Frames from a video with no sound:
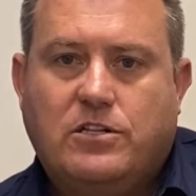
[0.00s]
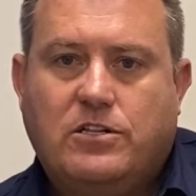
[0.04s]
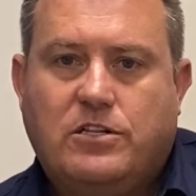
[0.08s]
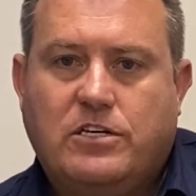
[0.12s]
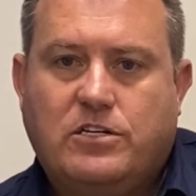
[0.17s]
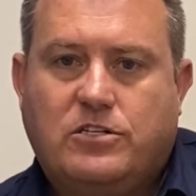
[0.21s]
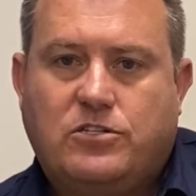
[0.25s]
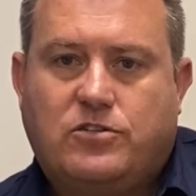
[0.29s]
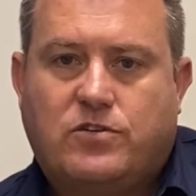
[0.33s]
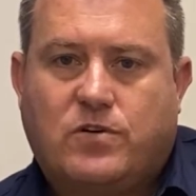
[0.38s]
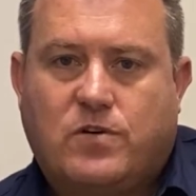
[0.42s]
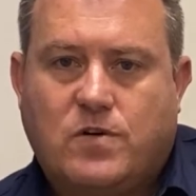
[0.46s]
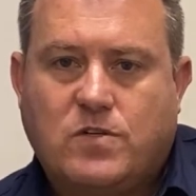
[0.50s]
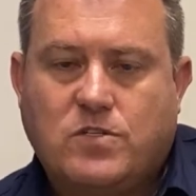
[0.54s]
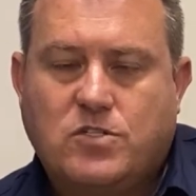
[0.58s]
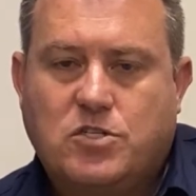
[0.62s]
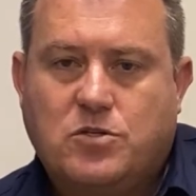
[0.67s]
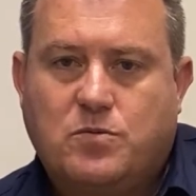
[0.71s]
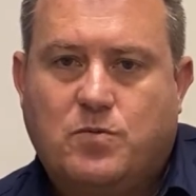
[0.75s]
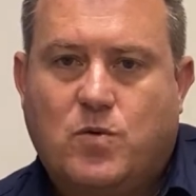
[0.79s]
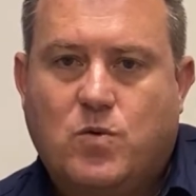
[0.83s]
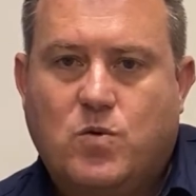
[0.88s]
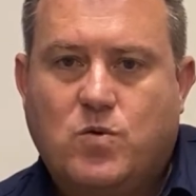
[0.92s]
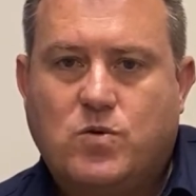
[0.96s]
the
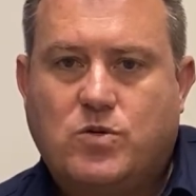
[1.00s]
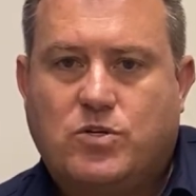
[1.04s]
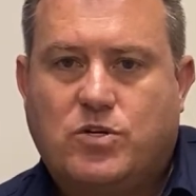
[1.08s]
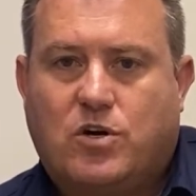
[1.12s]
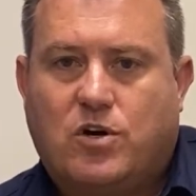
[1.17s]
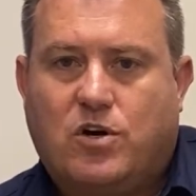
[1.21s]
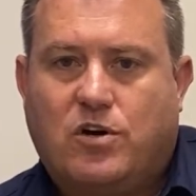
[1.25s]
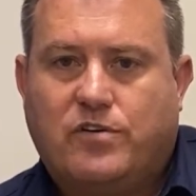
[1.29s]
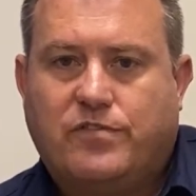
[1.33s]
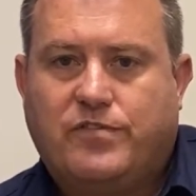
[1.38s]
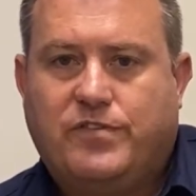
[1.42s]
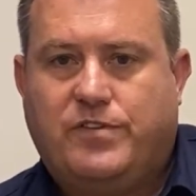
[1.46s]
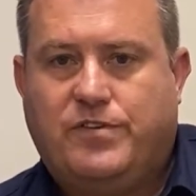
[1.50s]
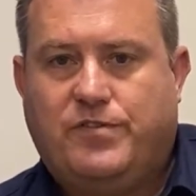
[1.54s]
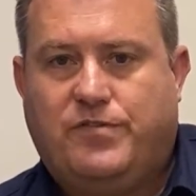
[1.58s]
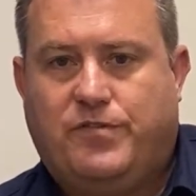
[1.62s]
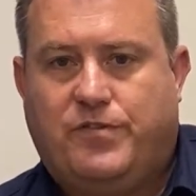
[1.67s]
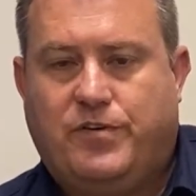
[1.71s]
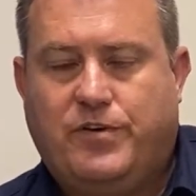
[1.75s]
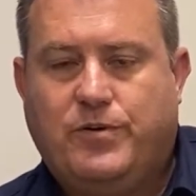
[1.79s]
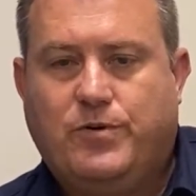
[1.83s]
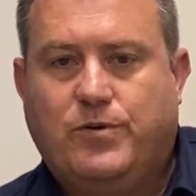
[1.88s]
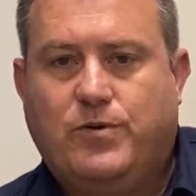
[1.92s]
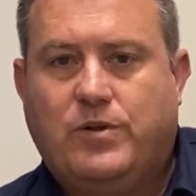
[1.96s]
transport of the
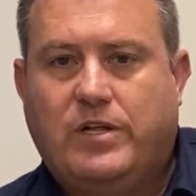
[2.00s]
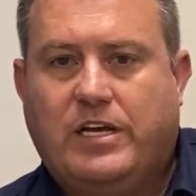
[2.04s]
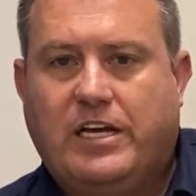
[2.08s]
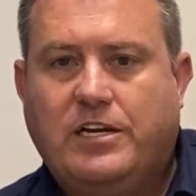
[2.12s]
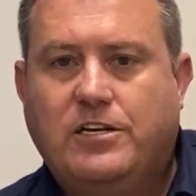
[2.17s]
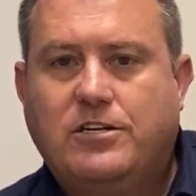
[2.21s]
fuel